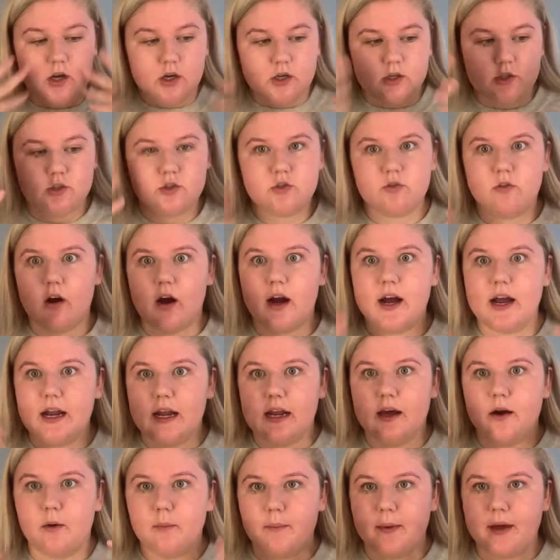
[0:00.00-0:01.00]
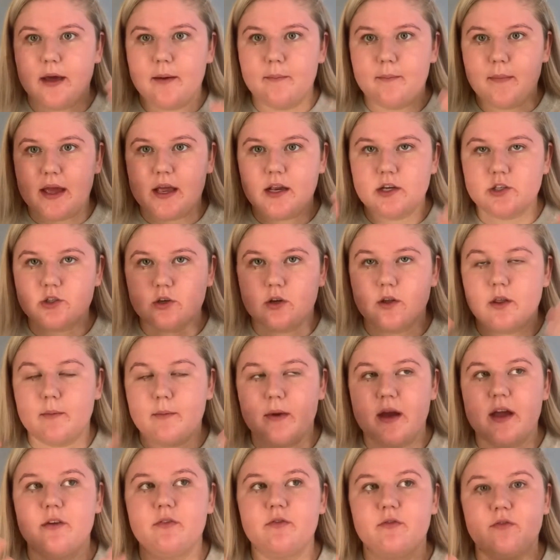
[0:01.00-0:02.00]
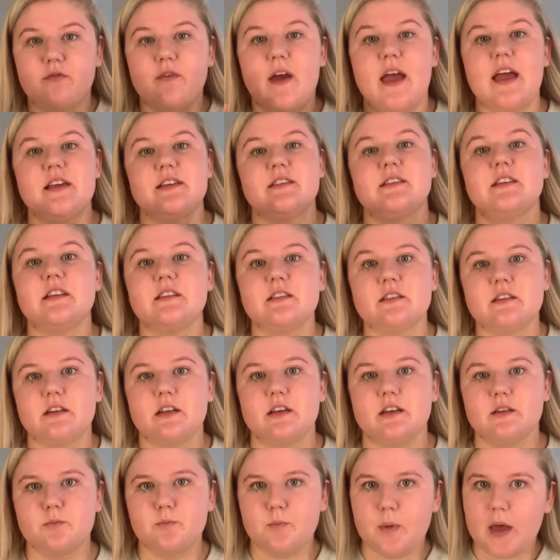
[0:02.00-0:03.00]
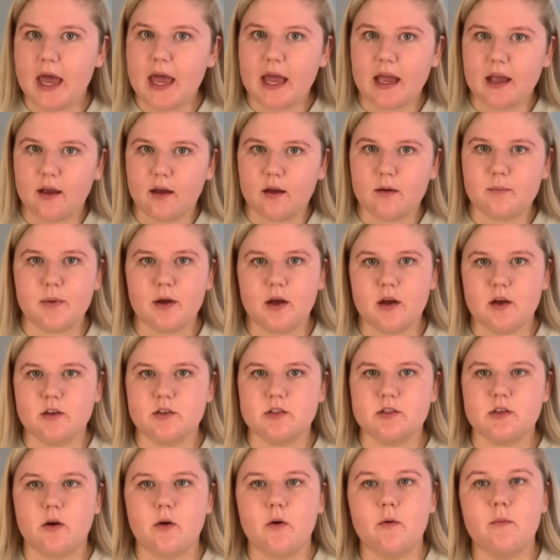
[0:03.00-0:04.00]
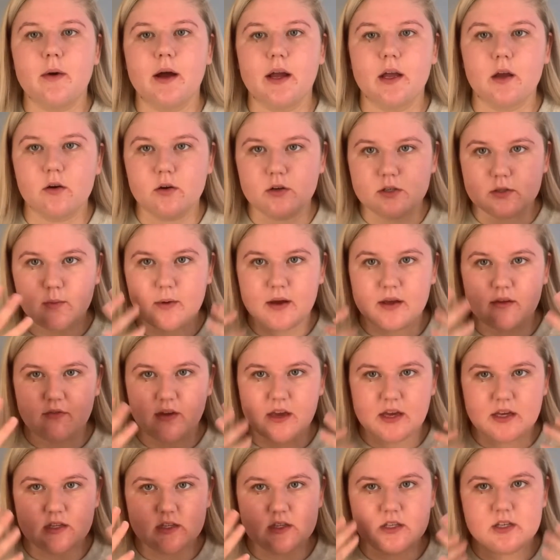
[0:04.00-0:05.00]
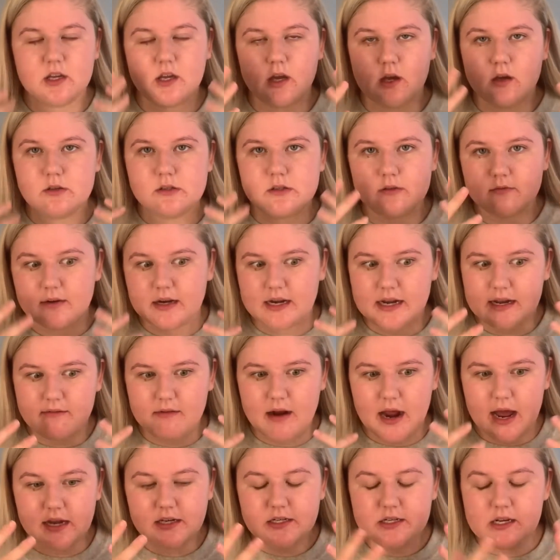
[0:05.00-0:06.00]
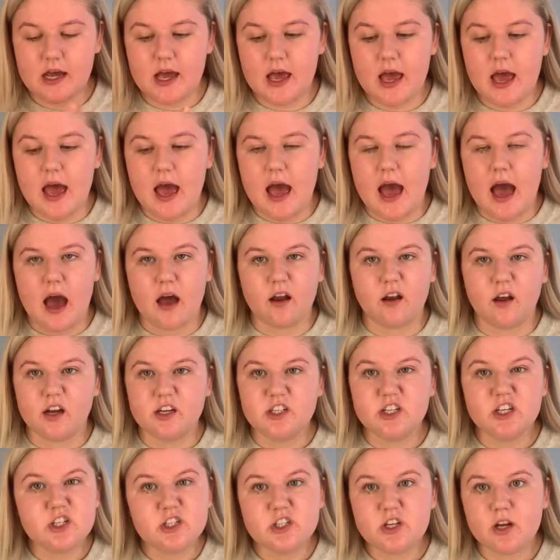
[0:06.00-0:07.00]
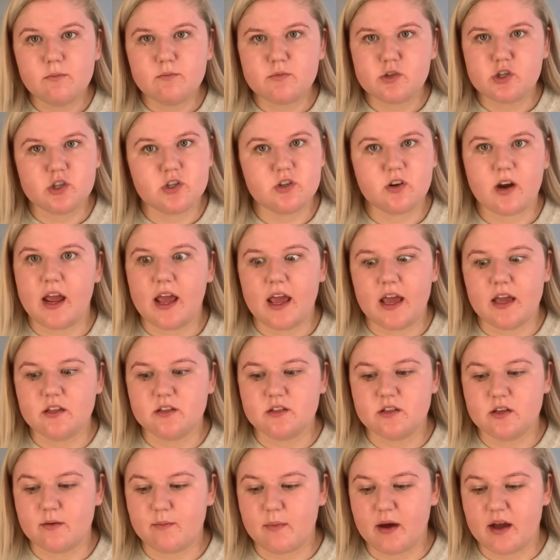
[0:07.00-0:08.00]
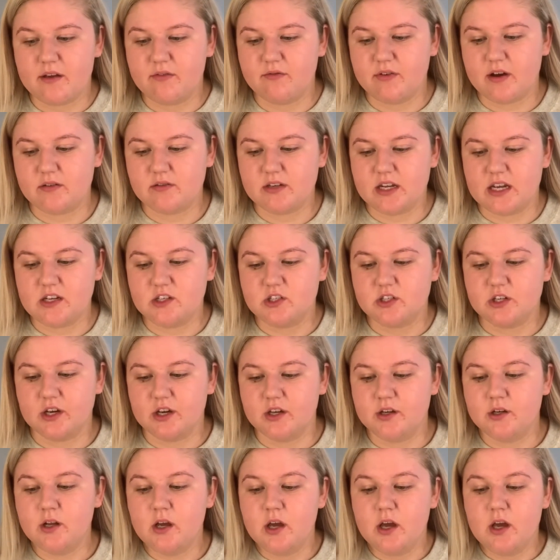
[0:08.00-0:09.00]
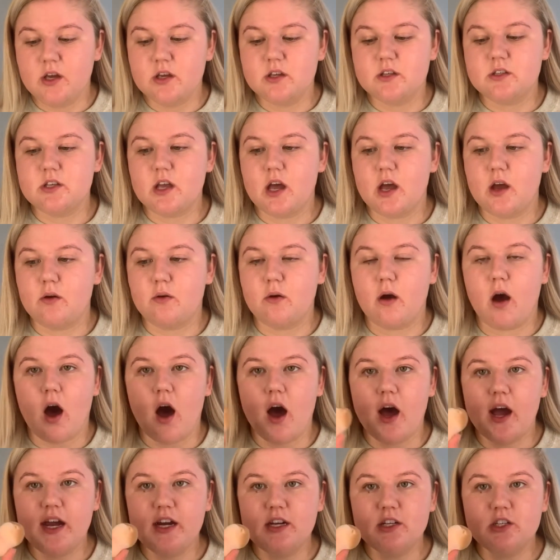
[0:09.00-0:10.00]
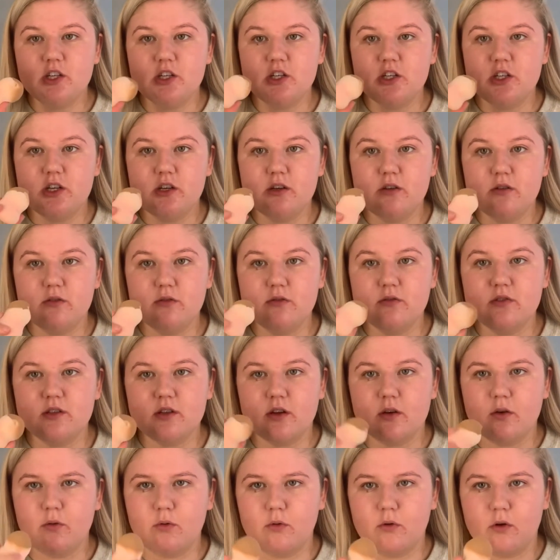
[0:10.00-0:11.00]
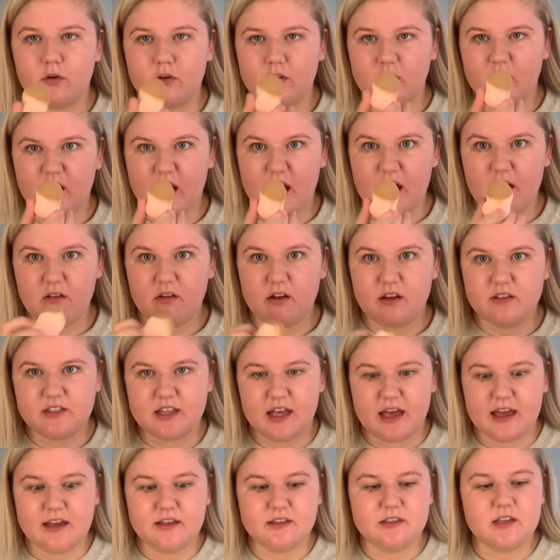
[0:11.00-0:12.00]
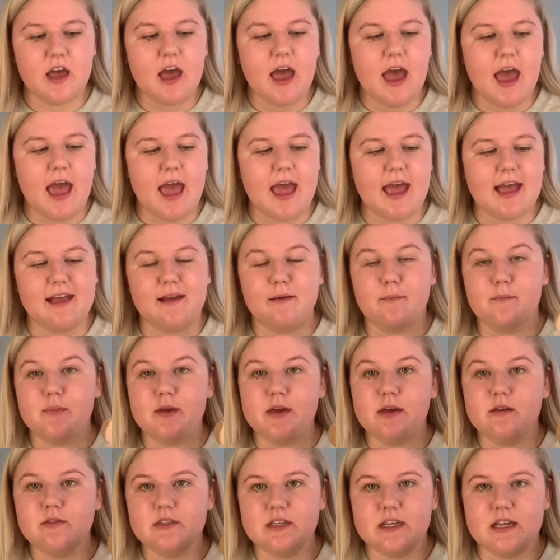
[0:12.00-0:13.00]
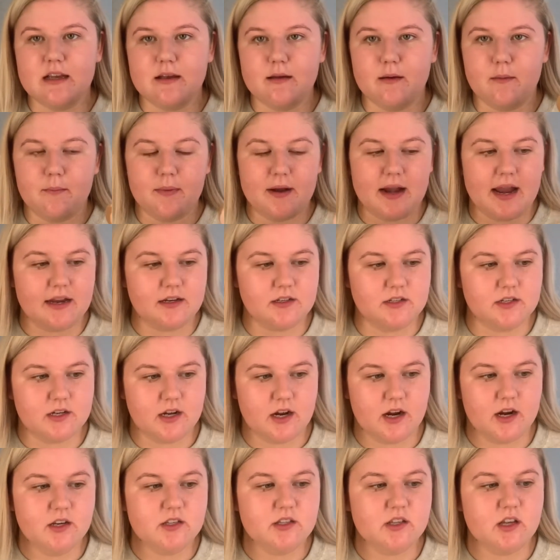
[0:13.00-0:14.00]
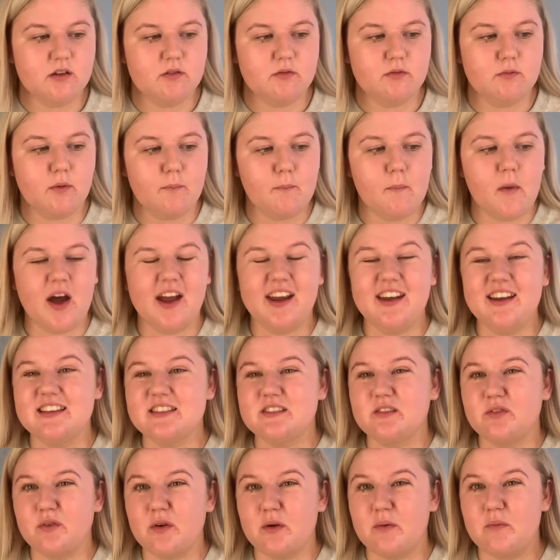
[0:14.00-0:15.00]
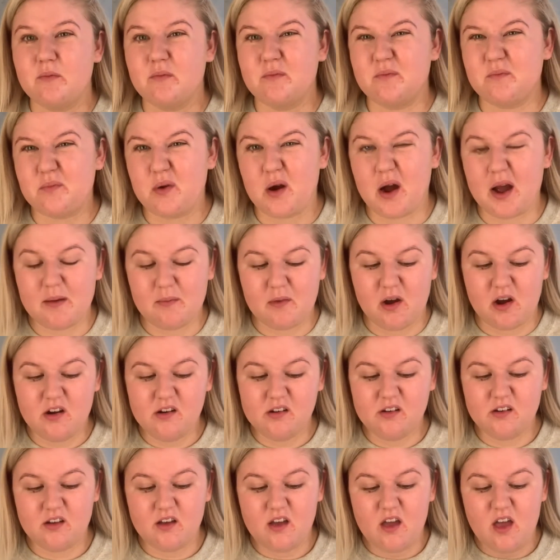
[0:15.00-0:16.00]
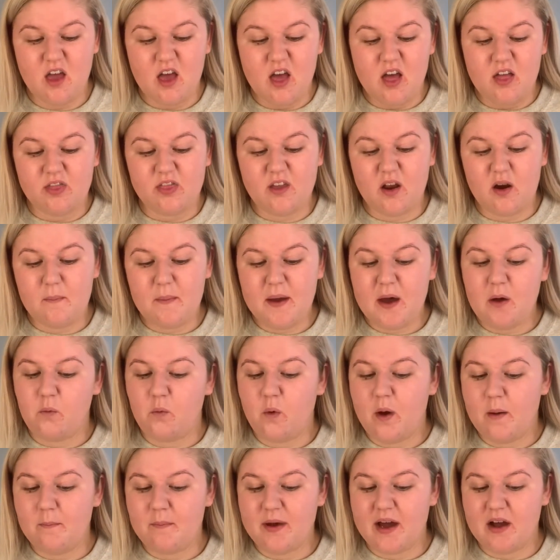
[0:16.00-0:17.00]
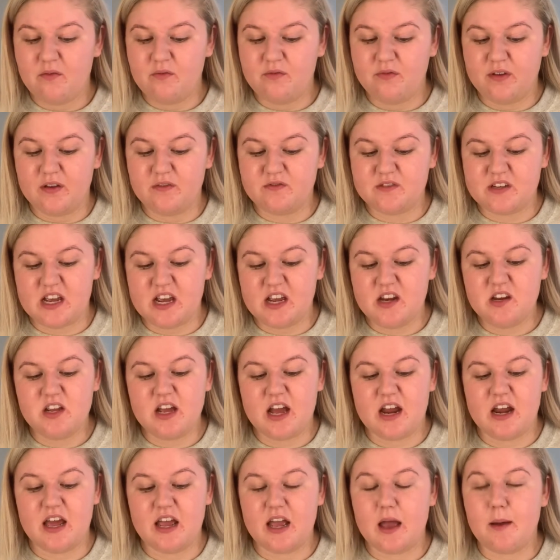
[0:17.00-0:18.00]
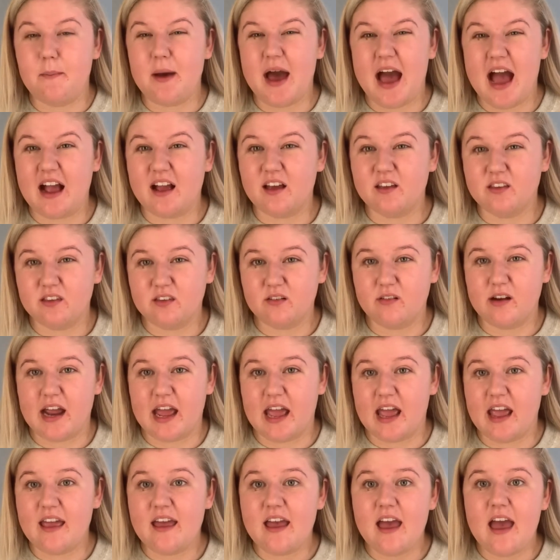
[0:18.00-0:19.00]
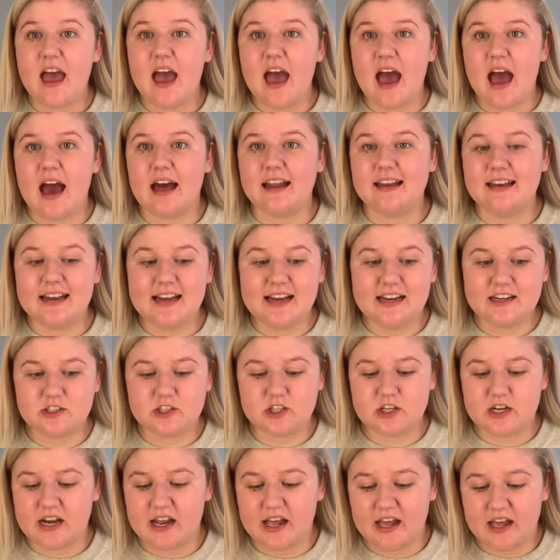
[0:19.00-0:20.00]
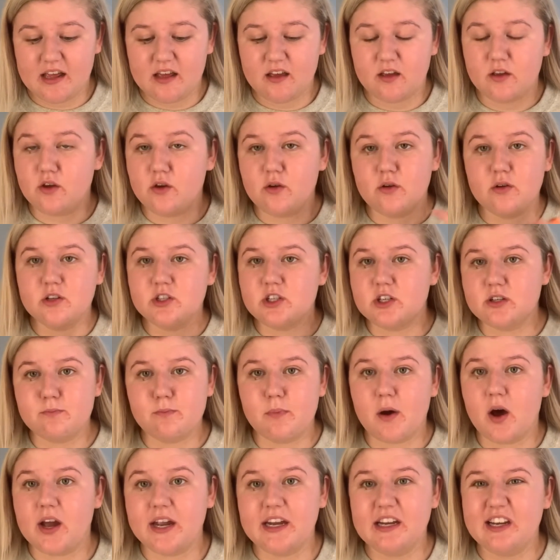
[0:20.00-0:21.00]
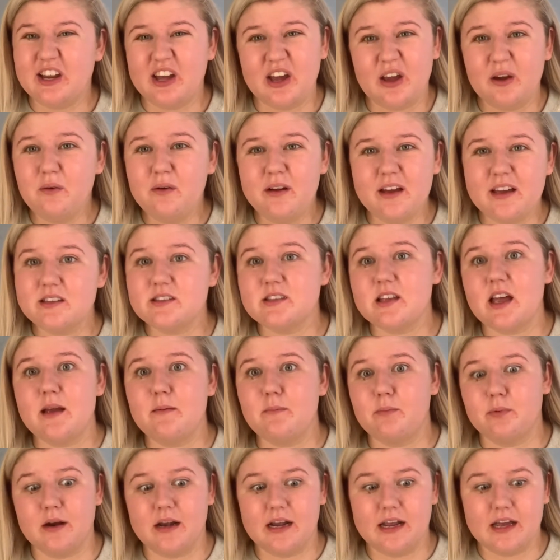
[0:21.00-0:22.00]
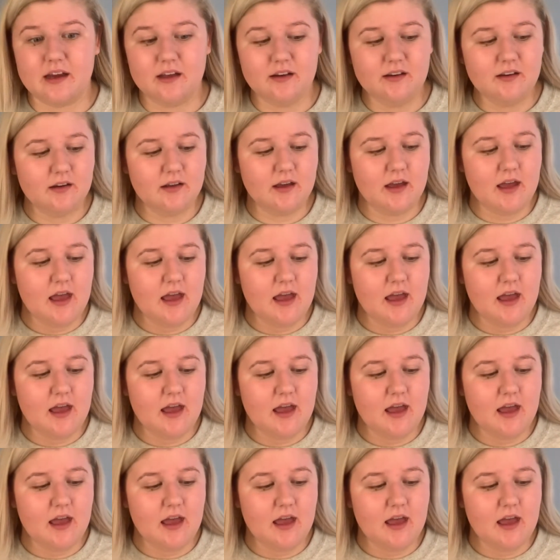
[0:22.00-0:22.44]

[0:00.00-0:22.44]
dry a little bit and make sure that my face isn't as pink because, oh my god, my face goes really red. And I just jump straight into my foundation. So I just use, oh god, look how gross that is, a beauty blender. So mine is from Primark. They're about £1.15, you get like a pack of 3 and literally you can just buy new. It's like brilliant.